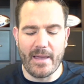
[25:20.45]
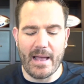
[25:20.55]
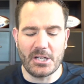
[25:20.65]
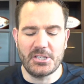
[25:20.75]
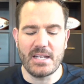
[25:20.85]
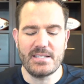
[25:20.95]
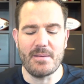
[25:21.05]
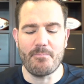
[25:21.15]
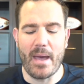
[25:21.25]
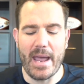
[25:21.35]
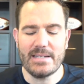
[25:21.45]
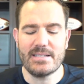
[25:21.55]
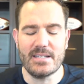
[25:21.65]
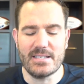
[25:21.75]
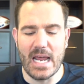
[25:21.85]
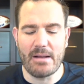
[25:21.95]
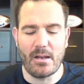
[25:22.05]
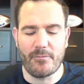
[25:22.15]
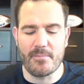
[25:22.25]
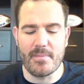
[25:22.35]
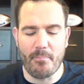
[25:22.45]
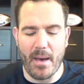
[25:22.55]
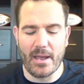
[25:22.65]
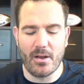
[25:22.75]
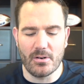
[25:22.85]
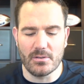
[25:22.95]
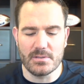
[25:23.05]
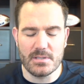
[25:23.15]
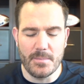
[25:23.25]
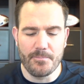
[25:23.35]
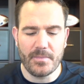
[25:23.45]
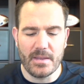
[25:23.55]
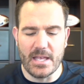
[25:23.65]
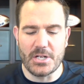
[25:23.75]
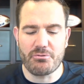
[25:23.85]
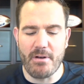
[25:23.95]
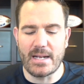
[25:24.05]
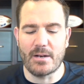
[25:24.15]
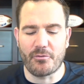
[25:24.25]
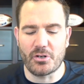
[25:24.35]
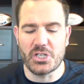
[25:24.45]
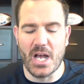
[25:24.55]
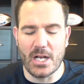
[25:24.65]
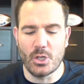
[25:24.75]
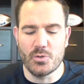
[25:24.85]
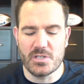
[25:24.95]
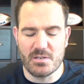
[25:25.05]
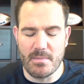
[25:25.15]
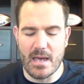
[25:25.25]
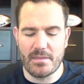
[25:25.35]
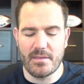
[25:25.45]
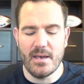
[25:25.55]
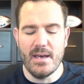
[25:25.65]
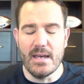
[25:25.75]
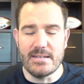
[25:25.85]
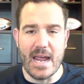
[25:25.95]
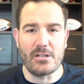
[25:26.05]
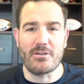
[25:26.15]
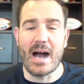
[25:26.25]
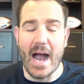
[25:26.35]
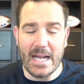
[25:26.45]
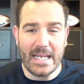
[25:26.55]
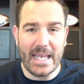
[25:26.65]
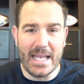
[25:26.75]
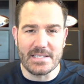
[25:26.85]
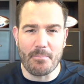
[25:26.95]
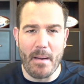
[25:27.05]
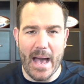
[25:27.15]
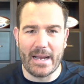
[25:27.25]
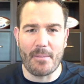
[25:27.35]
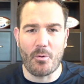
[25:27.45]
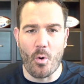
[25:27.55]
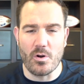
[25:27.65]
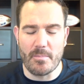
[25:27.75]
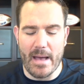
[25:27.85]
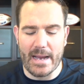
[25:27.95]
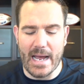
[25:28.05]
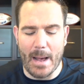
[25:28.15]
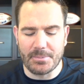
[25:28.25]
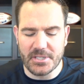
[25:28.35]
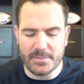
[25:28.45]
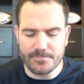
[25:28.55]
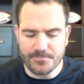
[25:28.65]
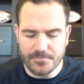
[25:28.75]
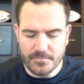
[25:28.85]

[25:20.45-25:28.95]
They got Jessie Bates, the safety from the Bengals. They traded for Jonnu Smith. Taylor Heinicke as a backup quarterback option.